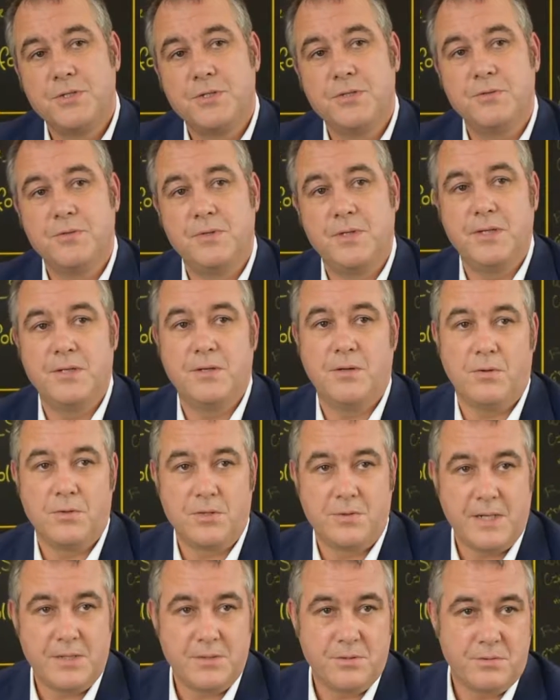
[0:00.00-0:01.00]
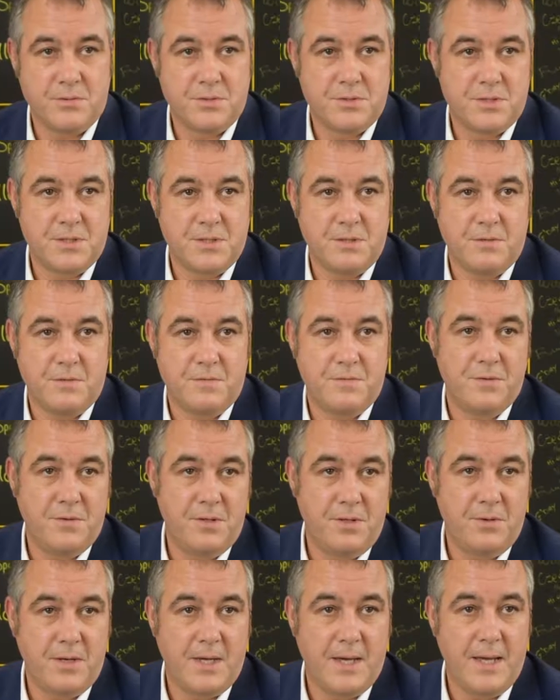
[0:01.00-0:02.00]
to the older adults of the
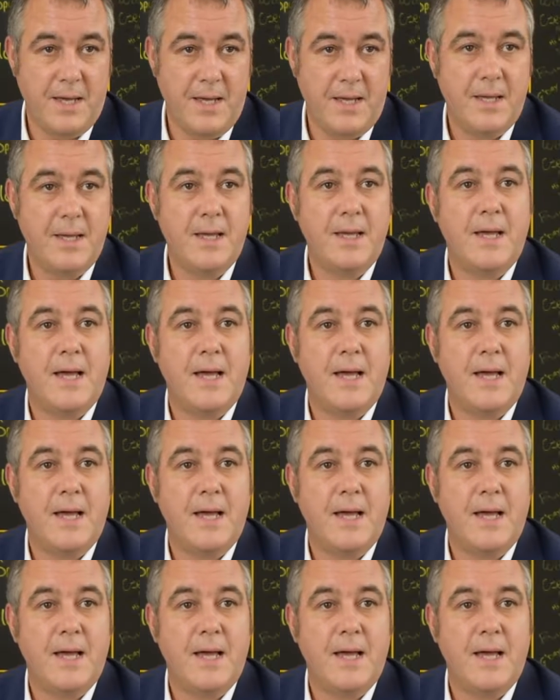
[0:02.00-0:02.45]
UK,